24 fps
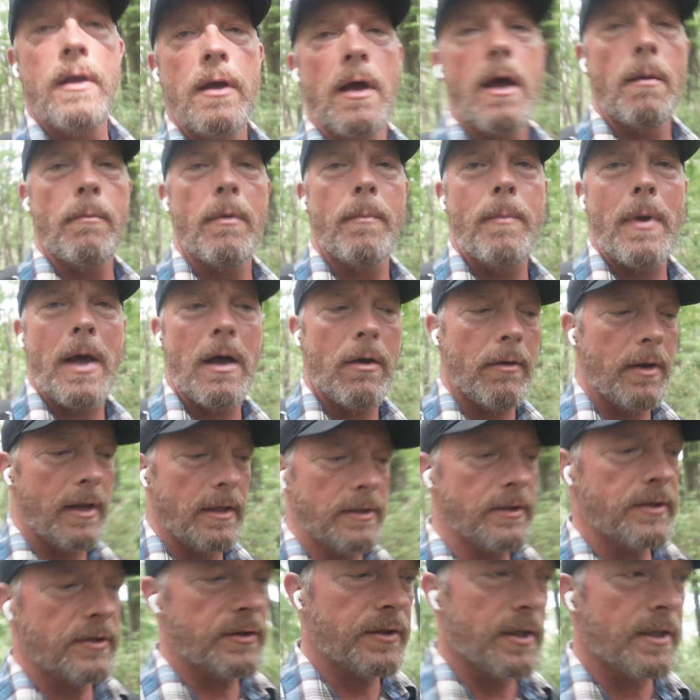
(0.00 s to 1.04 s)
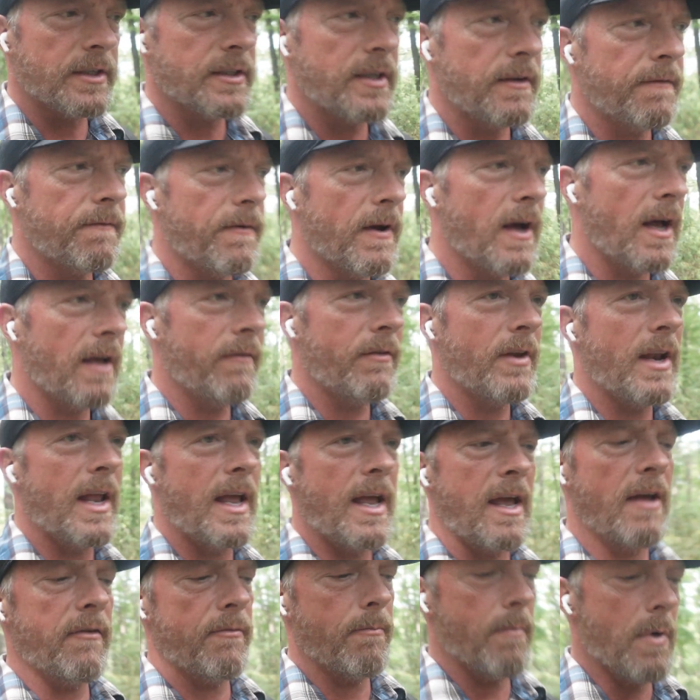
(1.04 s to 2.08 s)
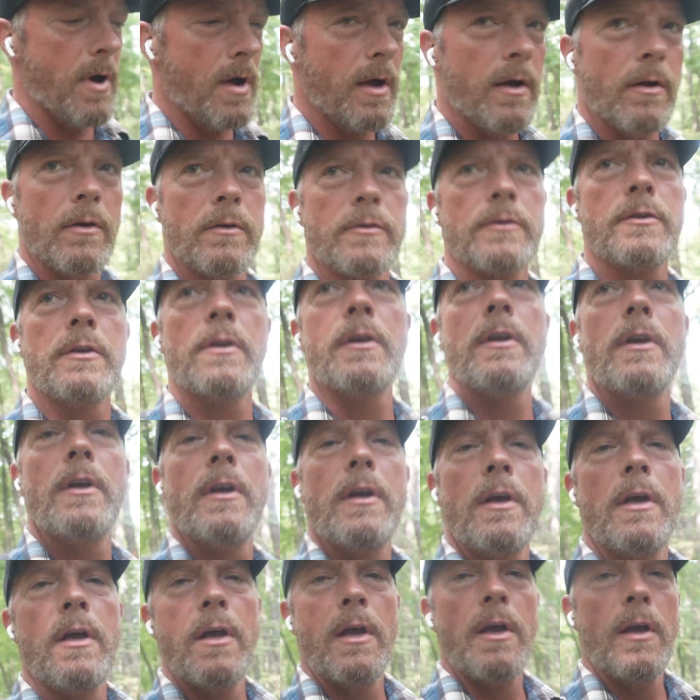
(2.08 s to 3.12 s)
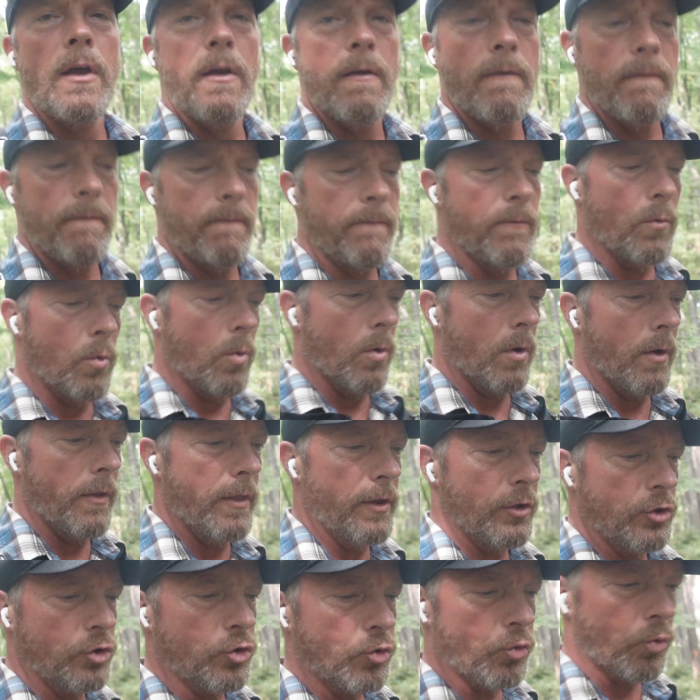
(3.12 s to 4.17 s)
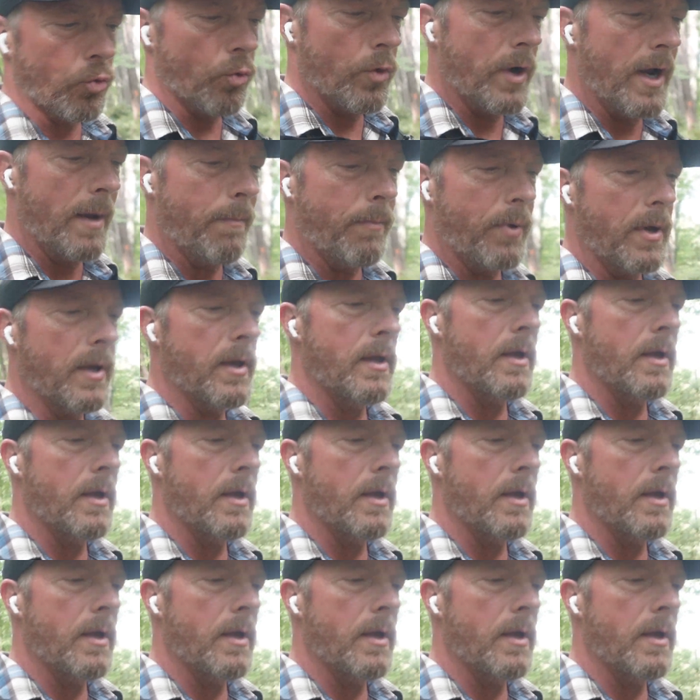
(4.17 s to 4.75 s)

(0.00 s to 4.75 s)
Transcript: I'm about at 65.5 miles for the trip.